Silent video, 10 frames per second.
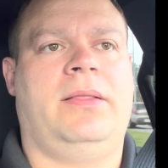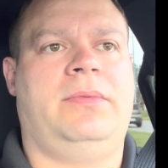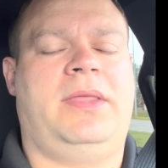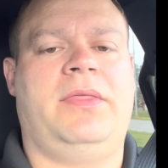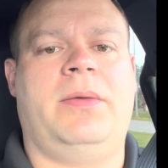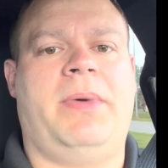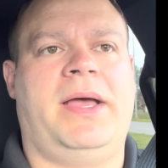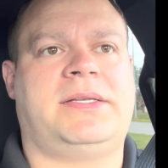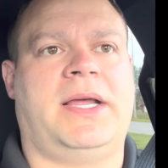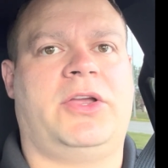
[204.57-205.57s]
did the
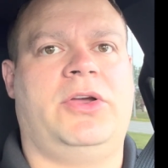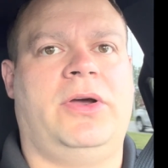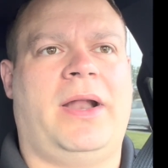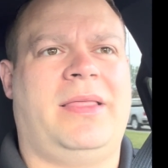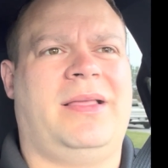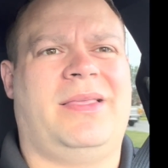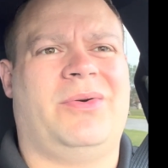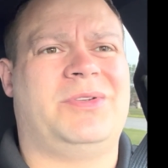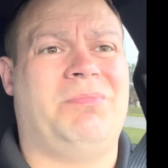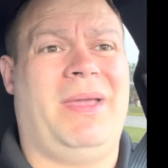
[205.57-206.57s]
best I could. I think there
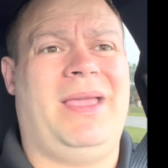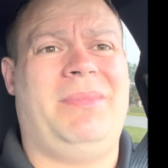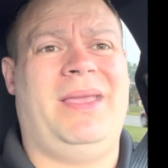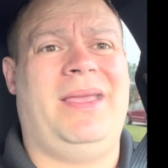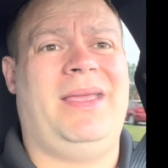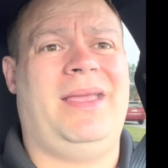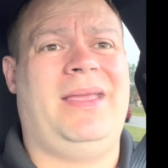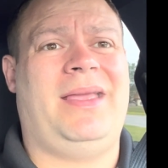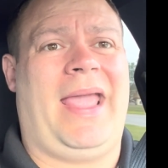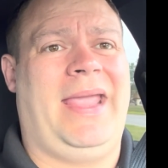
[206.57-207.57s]
was
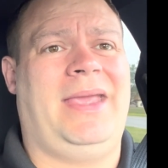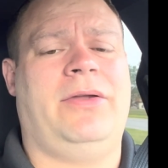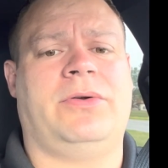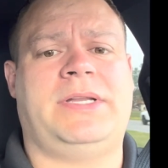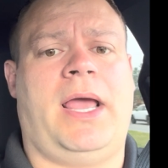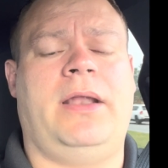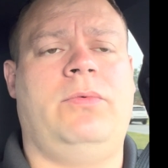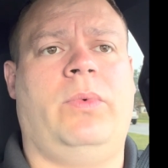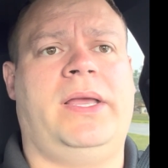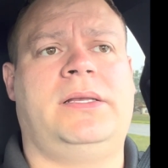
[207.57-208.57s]
maybe 8 or
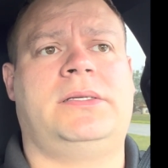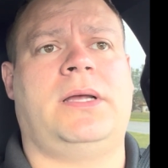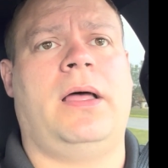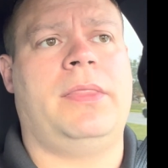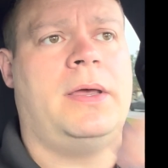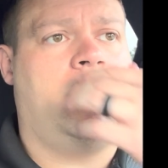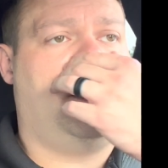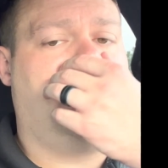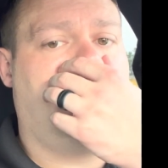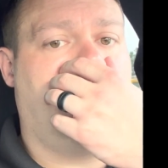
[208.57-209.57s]
10 wings on
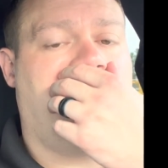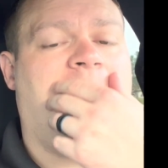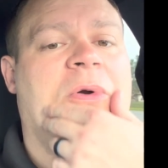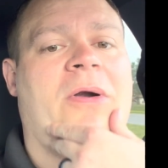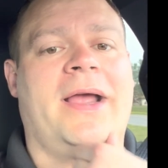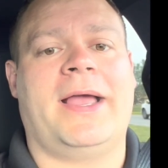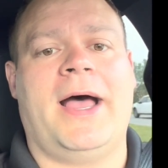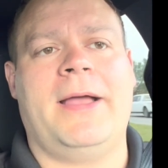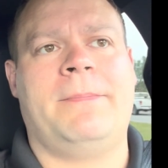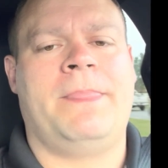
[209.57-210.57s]
the order I
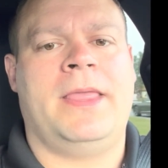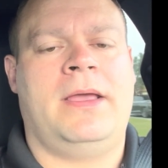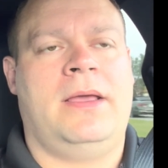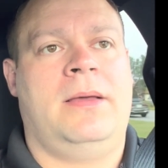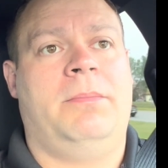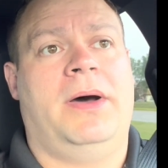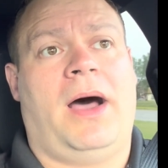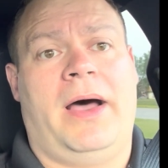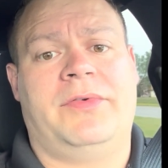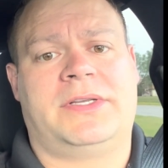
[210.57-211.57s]
got, but
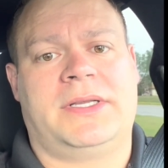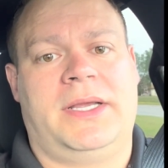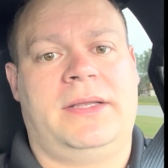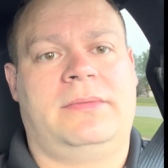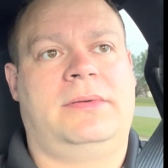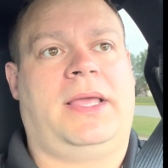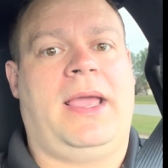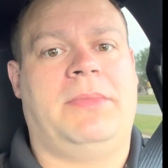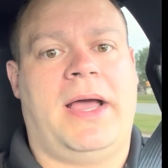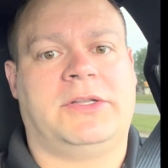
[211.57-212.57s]
obviously
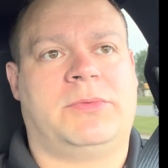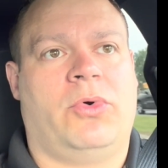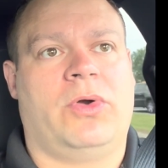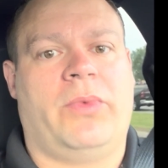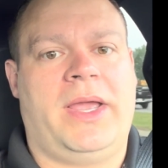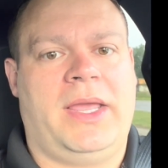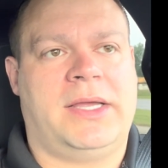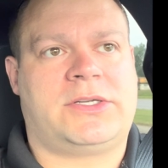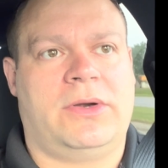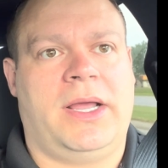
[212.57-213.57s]
came down some more in weight
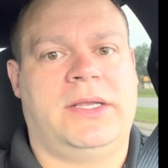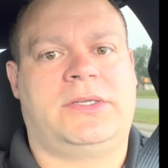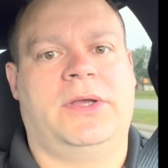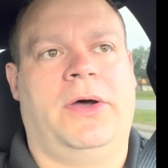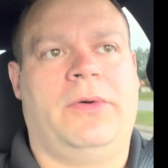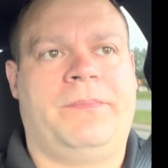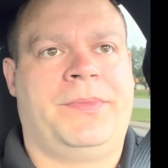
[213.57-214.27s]
yesterday. So